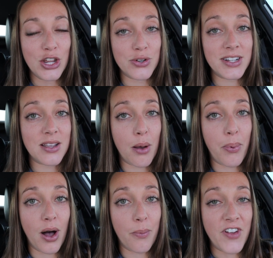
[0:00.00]
dressed
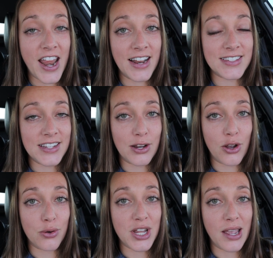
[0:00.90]
up all fancy to
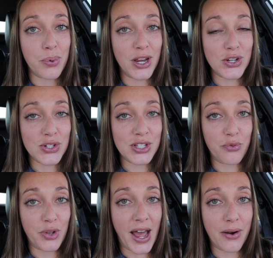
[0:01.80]
go take pictures in
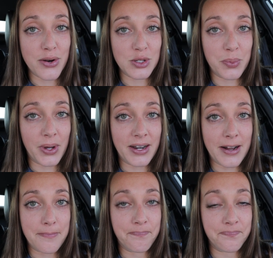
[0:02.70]
the flowers, but
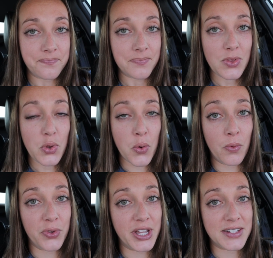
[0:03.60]

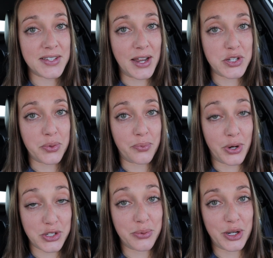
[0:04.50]
hopefully that's not
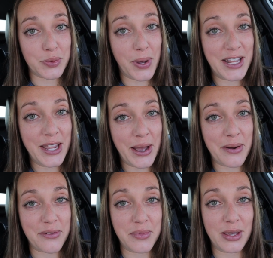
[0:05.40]
what you were expecting
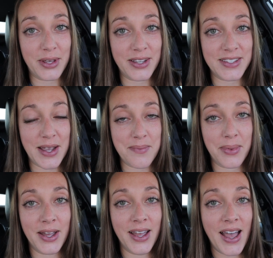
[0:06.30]
out of me, because
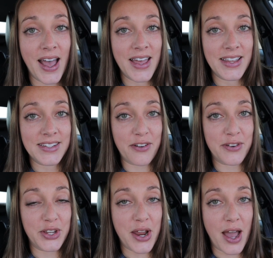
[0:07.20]
I'm
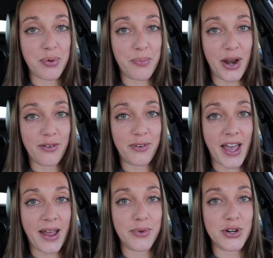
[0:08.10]
definitely not prepared for
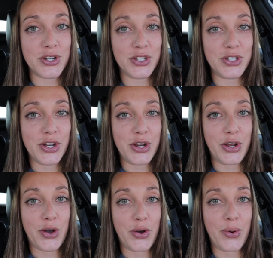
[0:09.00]
that. We're just
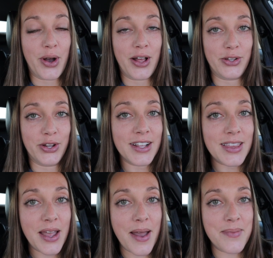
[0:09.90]
gonna go look
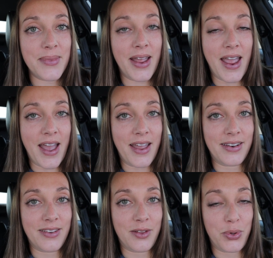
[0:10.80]
at them
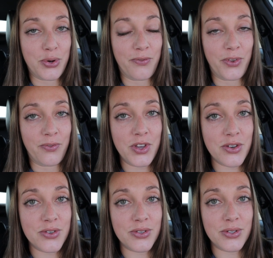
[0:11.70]
and the beautiful
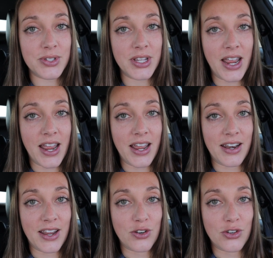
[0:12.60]
views
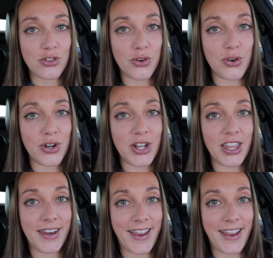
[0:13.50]
and enjoy the